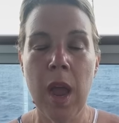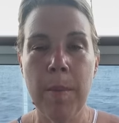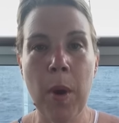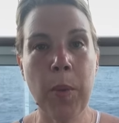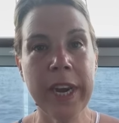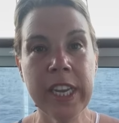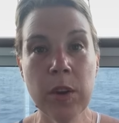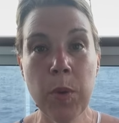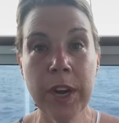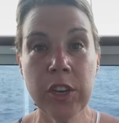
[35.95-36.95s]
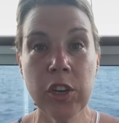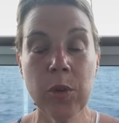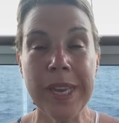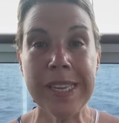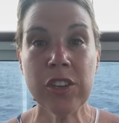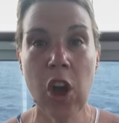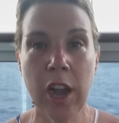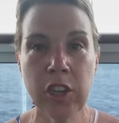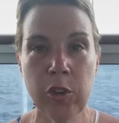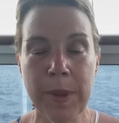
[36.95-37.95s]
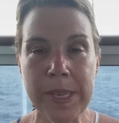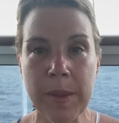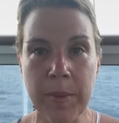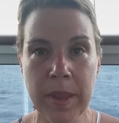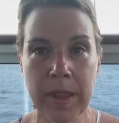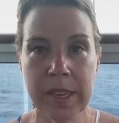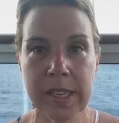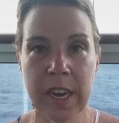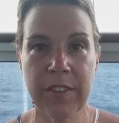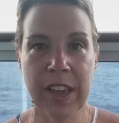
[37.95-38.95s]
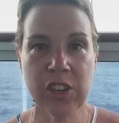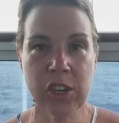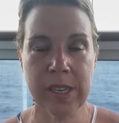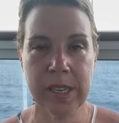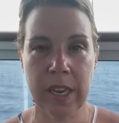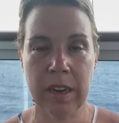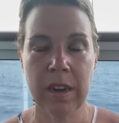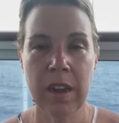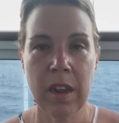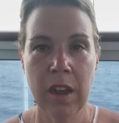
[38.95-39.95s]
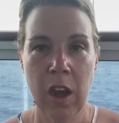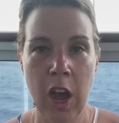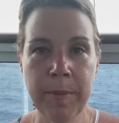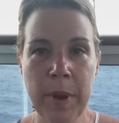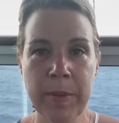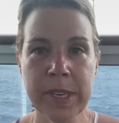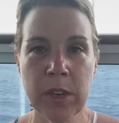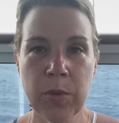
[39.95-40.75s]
But what I did want to do is talk to you about some of the things that I've actually seen on my recent